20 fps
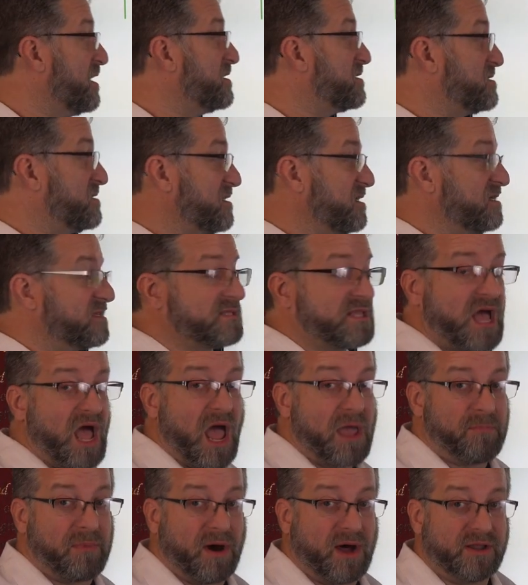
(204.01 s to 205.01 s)
C is the
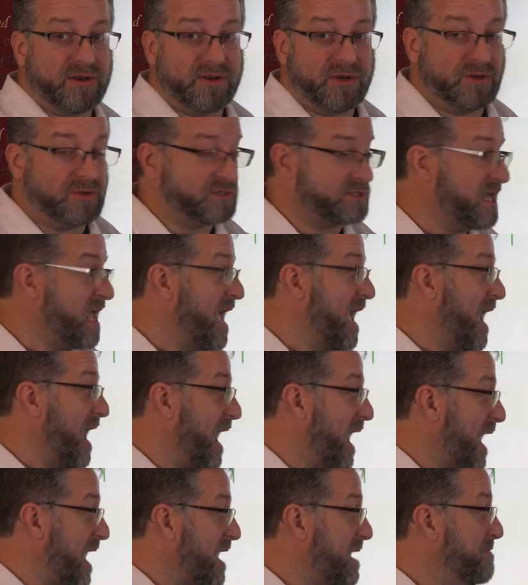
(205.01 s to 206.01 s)
hypotenuse.
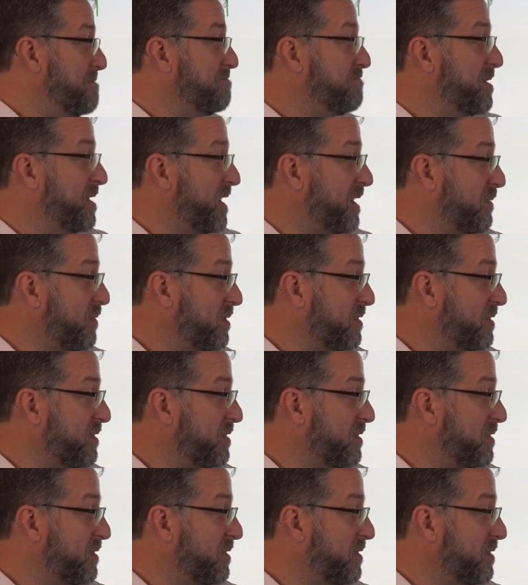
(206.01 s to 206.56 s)
A and B,